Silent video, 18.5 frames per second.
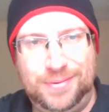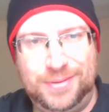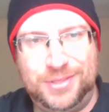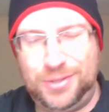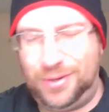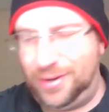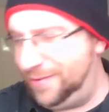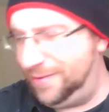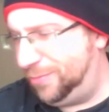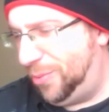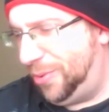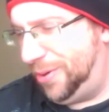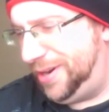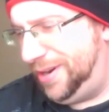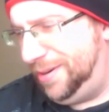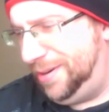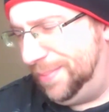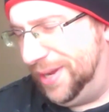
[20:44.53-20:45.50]
sort of
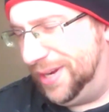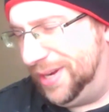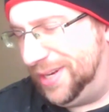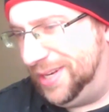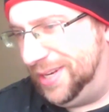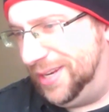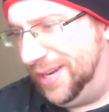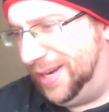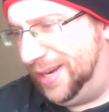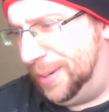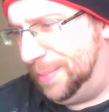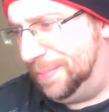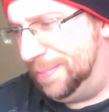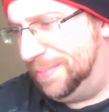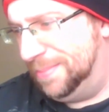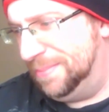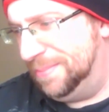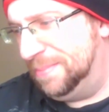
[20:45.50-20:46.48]
warrior, but he
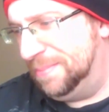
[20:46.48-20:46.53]
um